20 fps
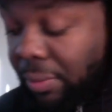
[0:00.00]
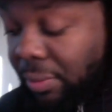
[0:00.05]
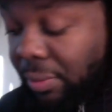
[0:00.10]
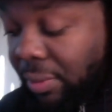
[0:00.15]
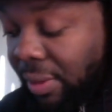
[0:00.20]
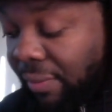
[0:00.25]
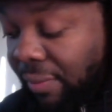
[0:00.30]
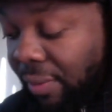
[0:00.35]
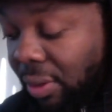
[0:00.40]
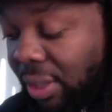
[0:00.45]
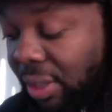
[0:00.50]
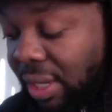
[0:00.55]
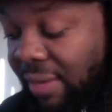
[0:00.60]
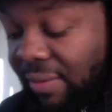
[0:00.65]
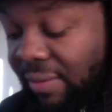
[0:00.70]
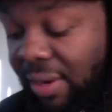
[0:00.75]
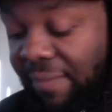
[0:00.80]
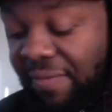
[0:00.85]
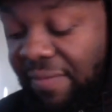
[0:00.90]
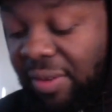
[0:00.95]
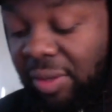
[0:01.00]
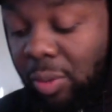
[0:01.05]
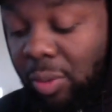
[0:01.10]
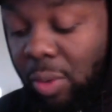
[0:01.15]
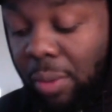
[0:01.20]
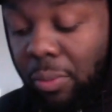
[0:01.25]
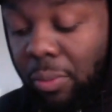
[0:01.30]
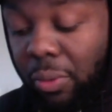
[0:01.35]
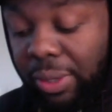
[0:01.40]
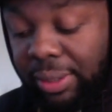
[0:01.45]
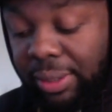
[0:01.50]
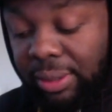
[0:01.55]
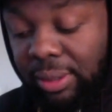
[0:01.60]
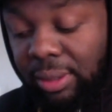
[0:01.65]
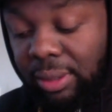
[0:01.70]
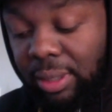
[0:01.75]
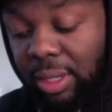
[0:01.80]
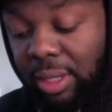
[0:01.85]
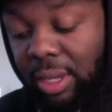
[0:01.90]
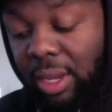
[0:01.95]
They've only given up 51 points,
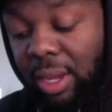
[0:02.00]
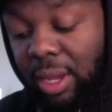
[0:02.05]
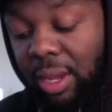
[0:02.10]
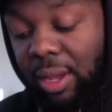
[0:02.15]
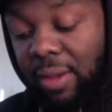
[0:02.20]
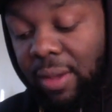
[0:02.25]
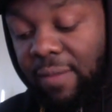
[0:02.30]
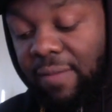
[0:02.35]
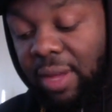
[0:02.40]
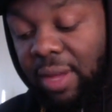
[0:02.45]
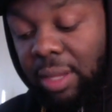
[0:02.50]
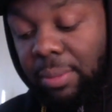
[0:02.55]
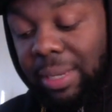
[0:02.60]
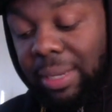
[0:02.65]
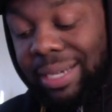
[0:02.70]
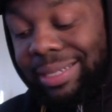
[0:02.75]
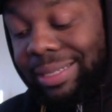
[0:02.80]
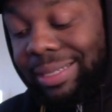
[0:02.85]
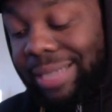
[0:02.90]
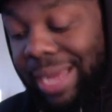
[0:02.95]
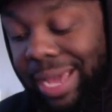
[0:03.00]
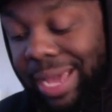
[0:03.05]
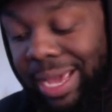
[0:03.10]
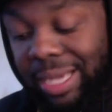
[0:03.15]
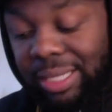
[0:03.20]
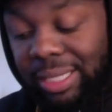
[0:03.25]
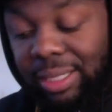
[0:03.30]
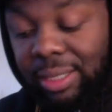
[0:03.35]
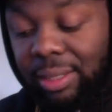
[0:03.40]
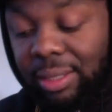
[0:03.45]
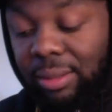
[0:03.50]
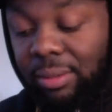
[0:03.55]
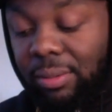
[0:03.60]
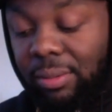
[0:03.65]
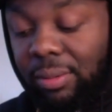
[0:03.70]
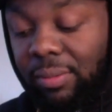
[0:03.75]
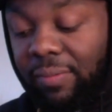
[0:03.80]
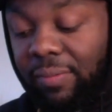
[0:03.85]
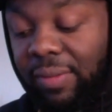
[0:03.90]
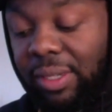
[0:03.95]
followed by the Jags,
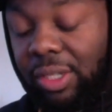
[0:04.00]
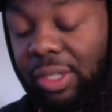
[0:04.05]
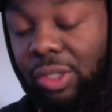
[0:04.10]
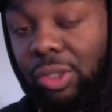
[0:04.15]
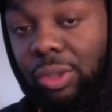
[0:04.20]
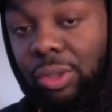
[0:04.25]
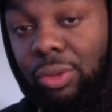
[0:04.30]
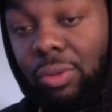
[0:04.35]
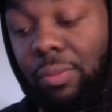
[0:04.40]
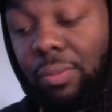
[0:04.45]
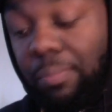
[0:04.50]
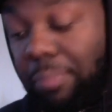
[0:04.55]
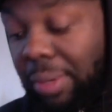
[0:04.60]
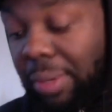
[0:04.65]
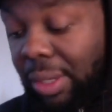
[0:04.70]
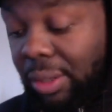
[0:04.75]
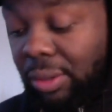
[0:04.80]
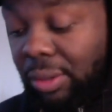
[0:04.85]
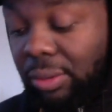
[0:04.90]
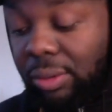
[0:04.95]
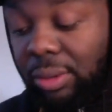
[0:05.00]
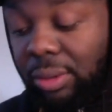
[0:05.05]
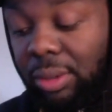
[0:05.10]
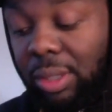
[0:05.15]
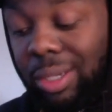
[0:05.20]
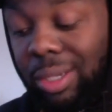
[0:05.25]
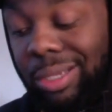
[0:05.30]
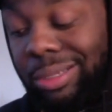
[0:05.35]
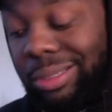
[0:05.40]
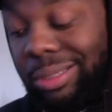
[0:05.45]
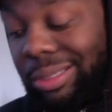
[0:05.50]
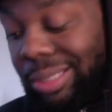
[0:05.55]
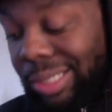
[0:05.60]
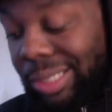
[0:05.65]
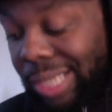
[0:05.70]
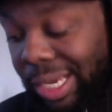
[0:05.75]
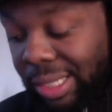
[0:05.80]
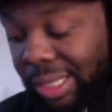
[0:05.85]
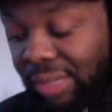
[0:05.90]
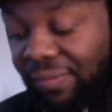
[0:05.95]
52, Bills,
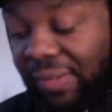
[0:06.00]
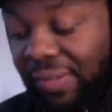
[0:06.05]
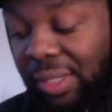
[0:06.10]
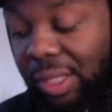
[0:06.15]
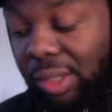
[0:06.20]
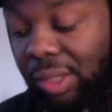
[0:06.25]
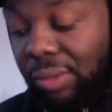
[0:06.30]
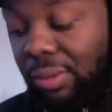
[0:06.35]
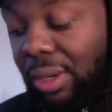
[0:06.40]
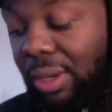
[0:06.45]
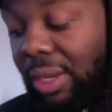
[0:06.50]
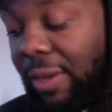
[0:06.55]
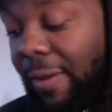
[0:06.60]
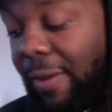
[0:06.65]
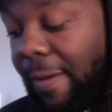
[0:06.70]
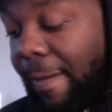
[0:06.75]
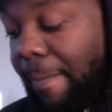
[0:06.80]
Saints, 53,